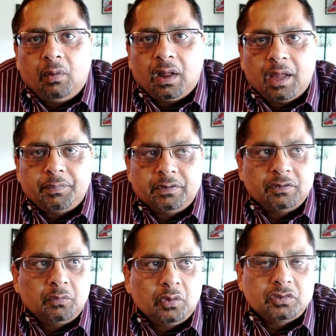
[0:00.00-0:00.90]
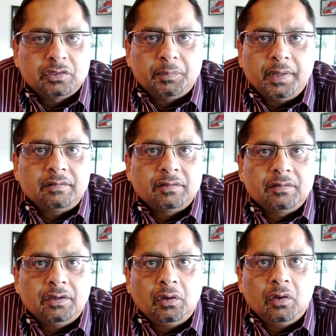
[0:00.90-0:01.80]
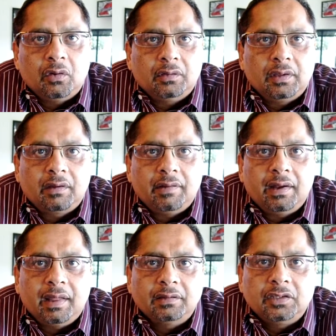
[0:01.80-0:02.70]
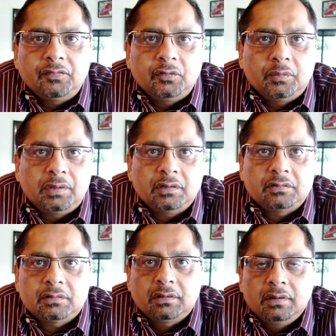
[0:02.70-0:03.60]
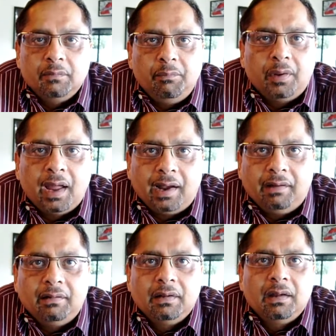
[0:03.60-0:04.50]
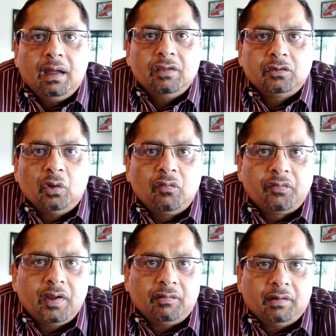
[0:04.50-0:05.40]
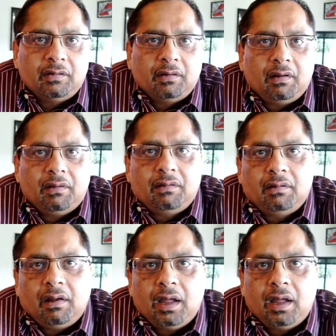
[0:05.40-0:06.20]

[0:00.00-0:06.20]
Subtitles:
What happens is most of the places where you go, they create healthy food, but it's bland. Yeah, it tastes like cardboard, doesn't it, really?